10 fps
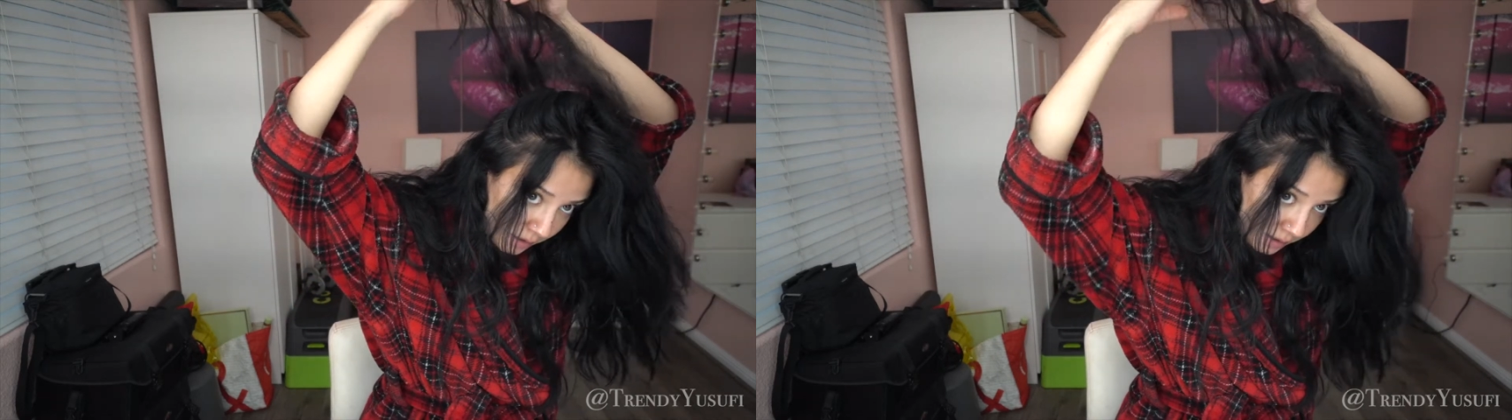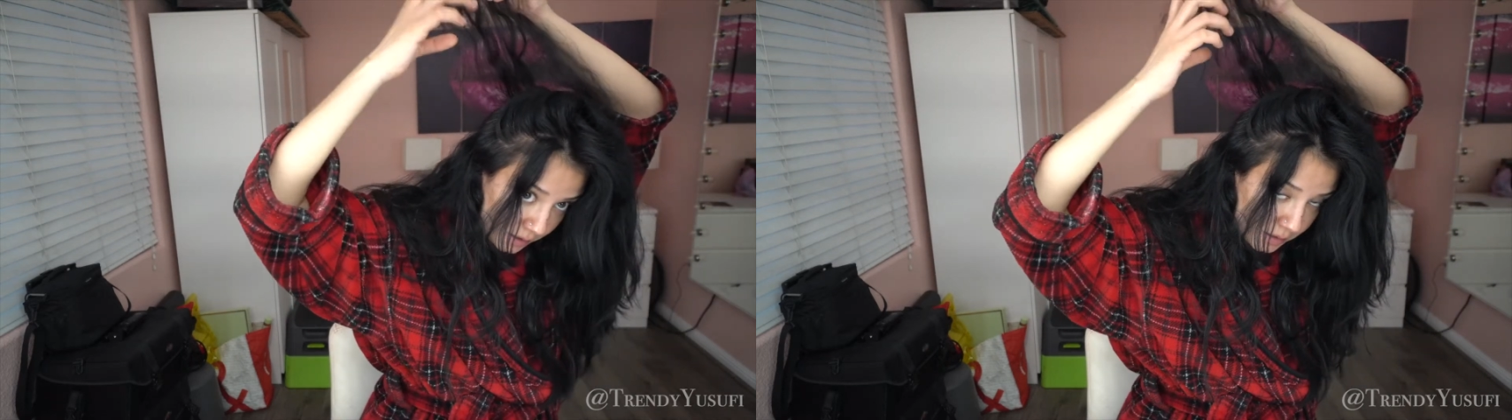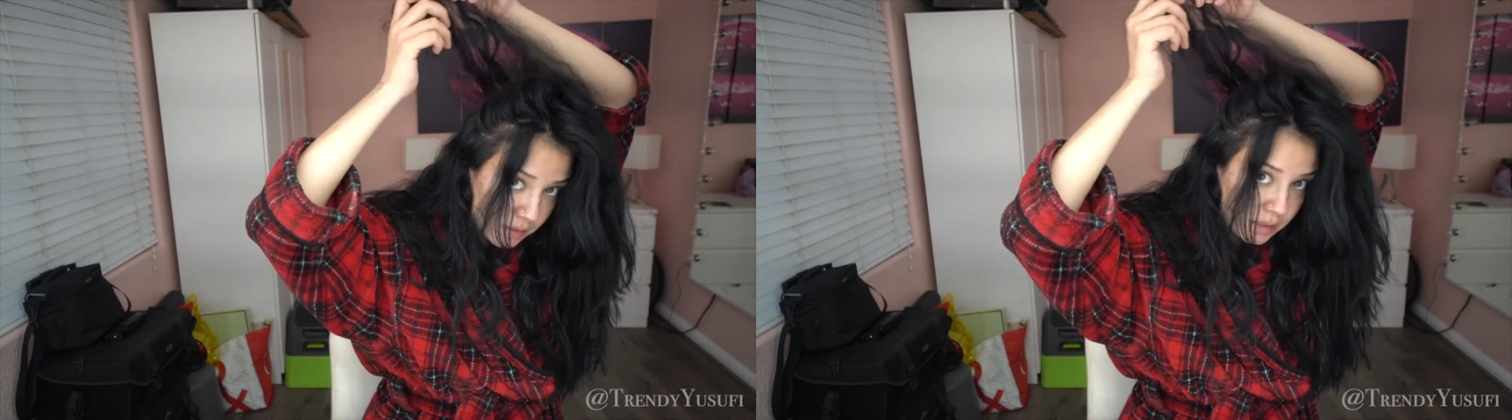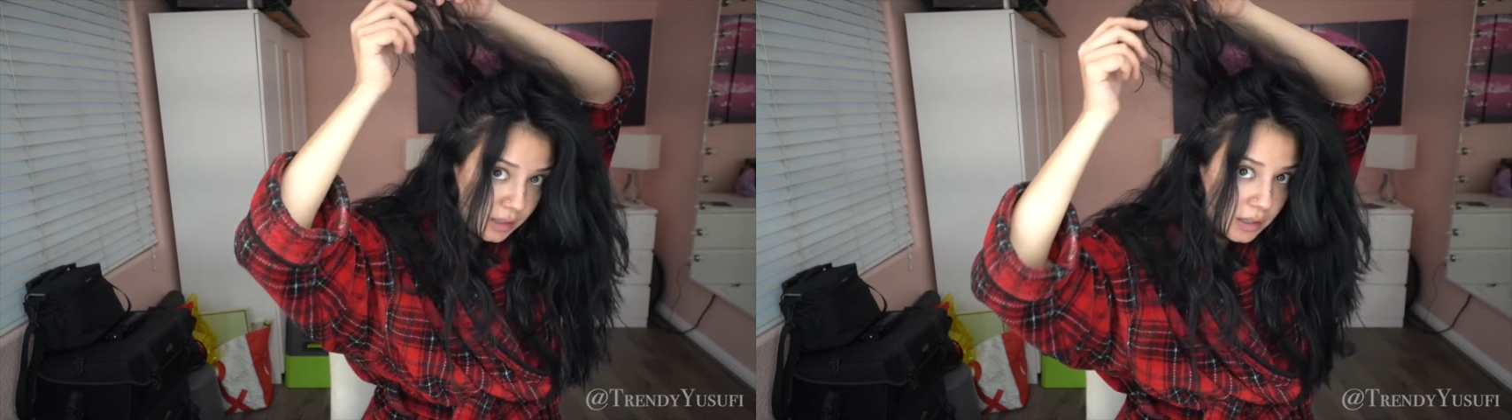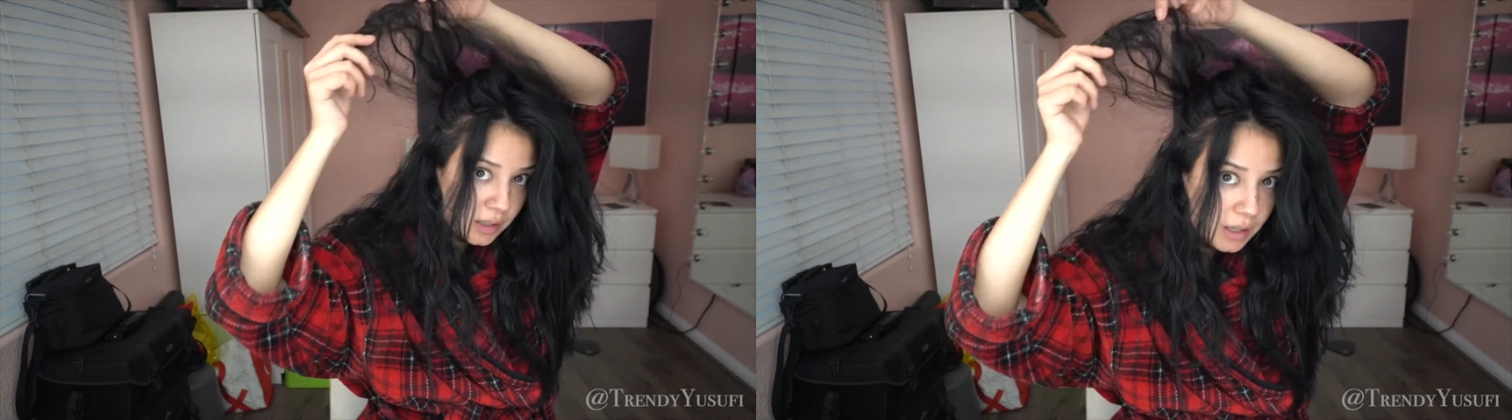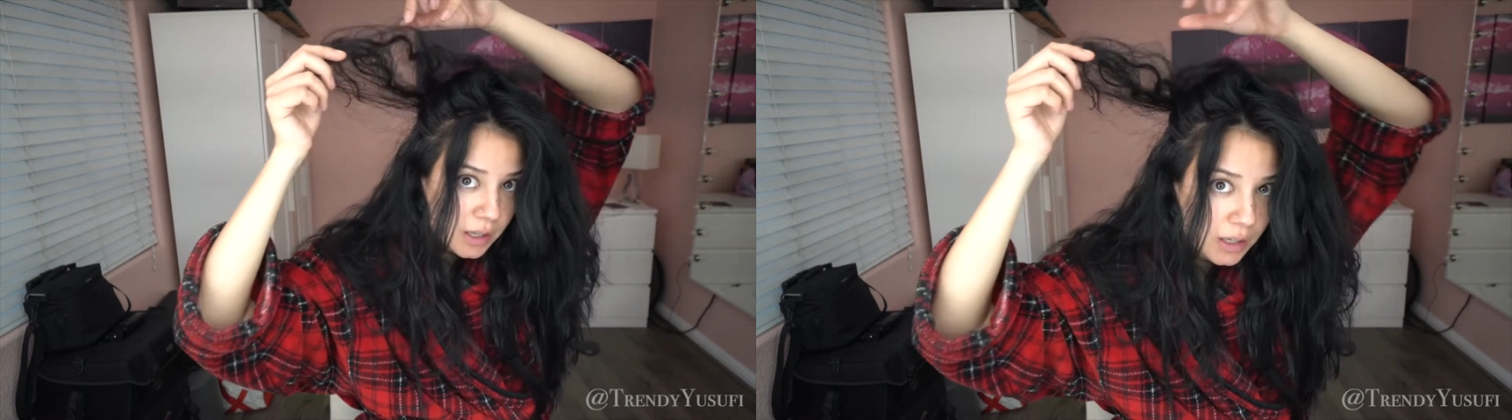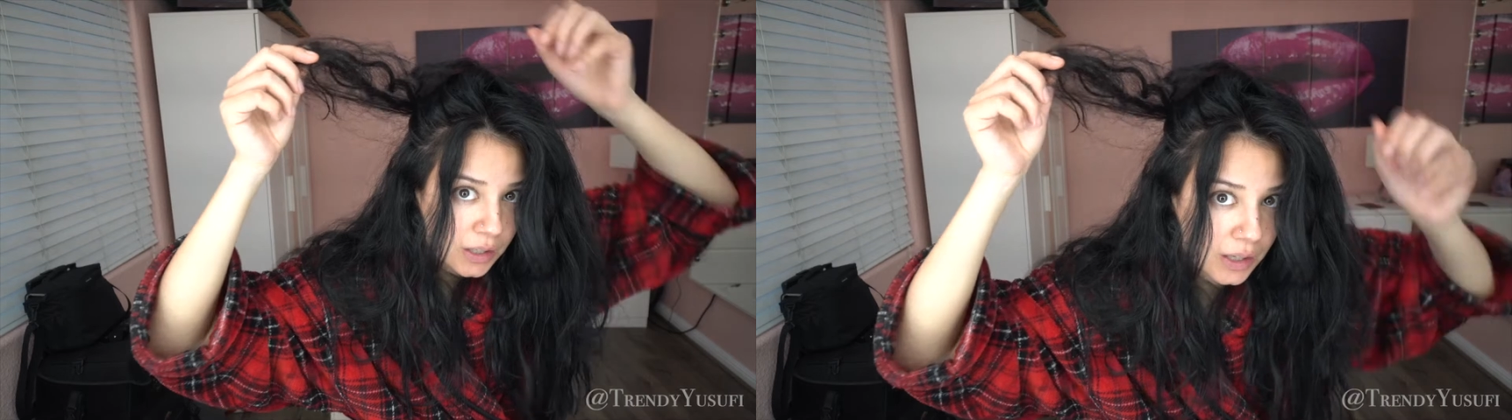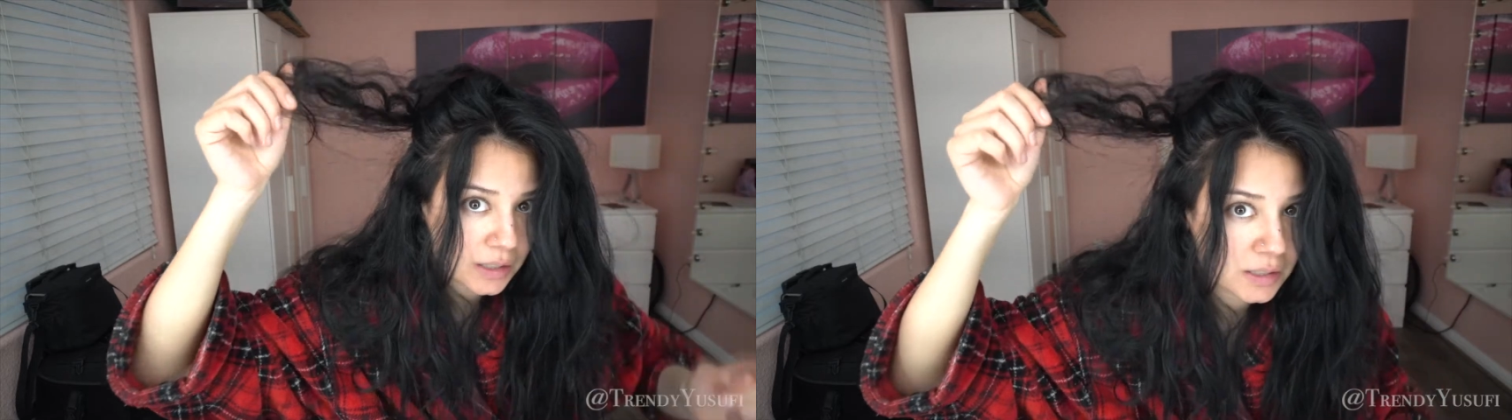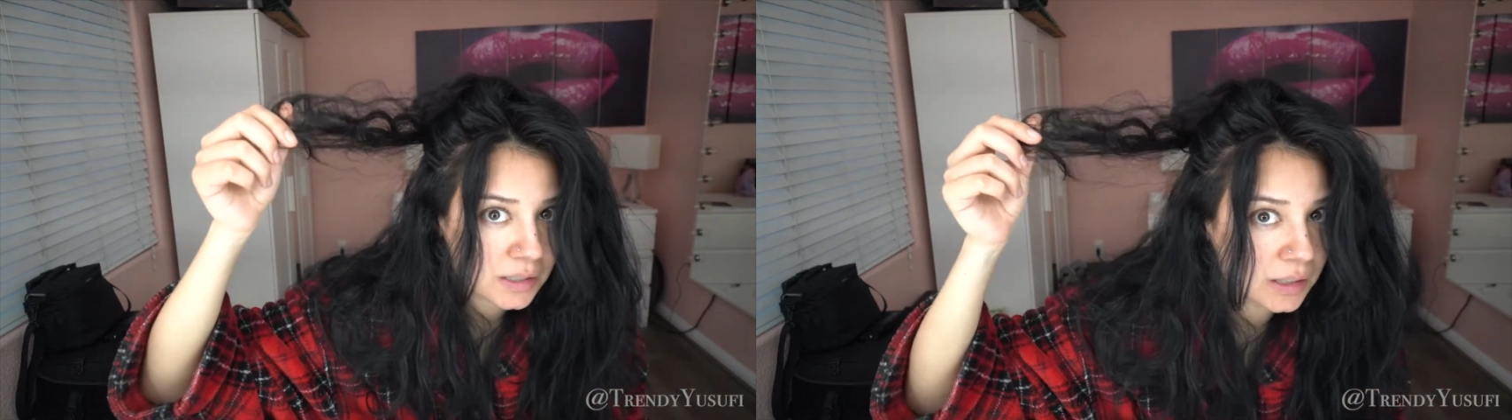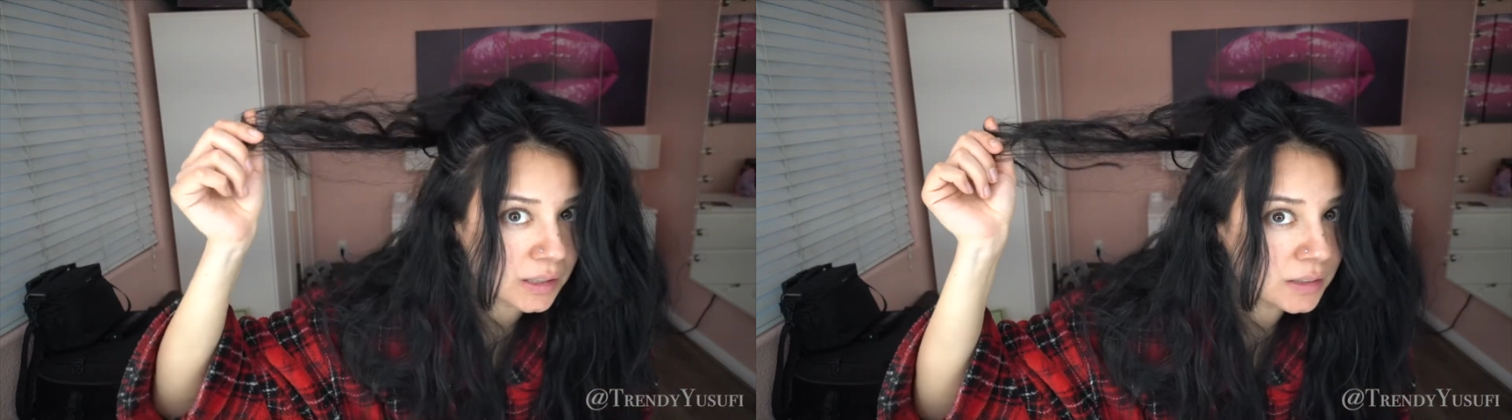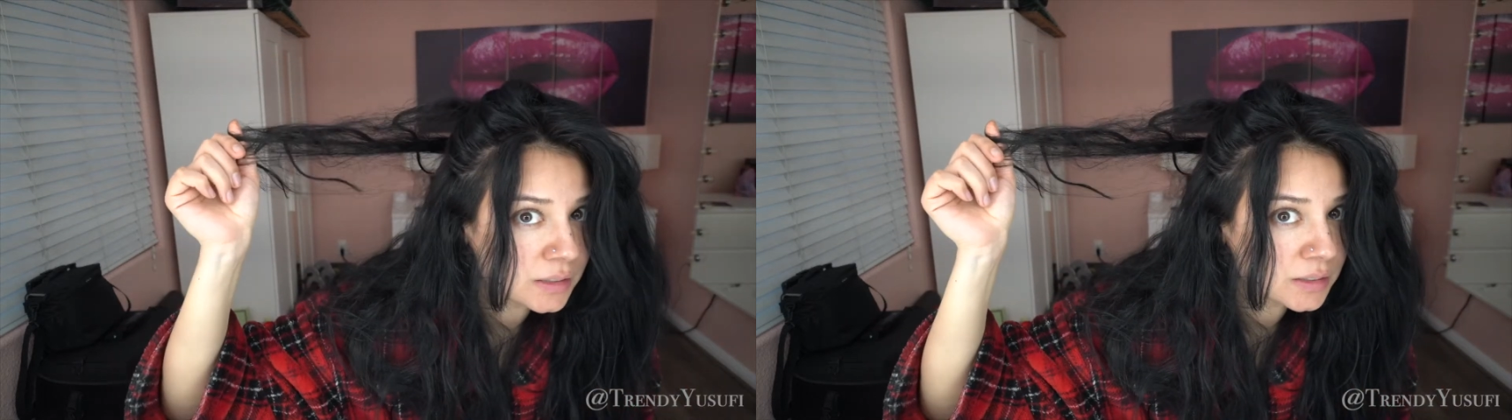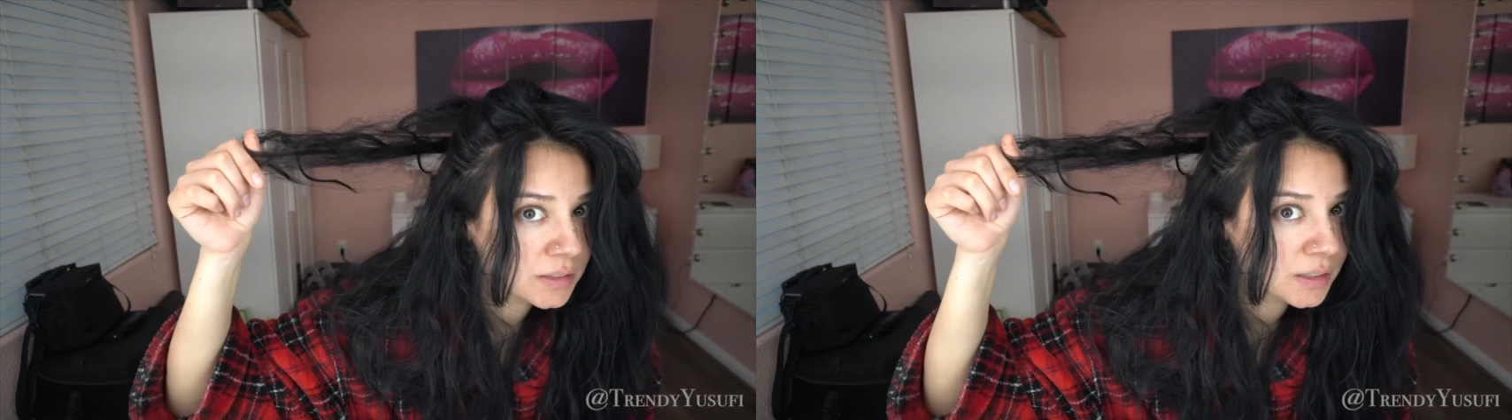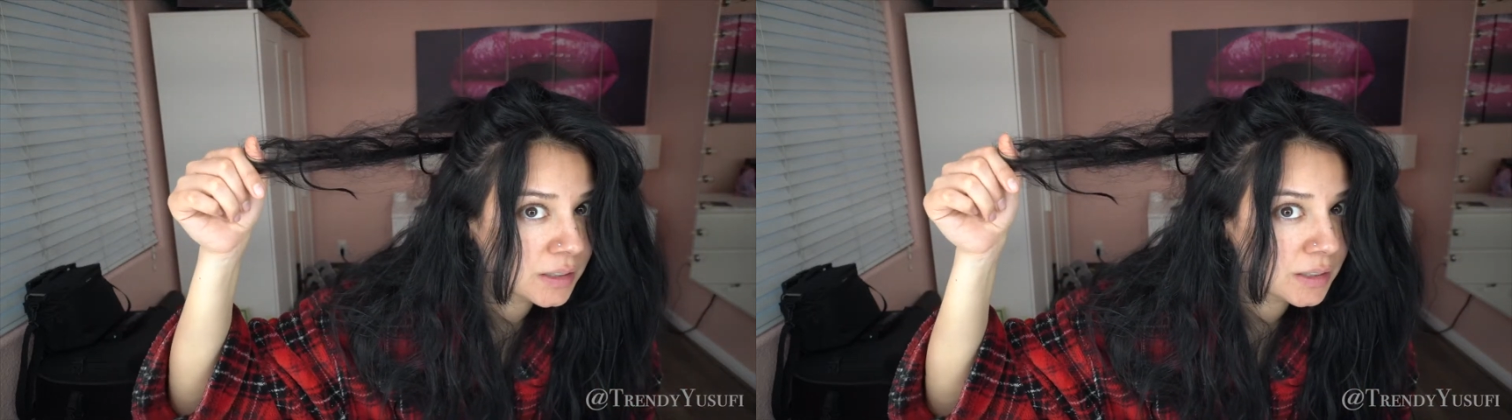this, can I see this?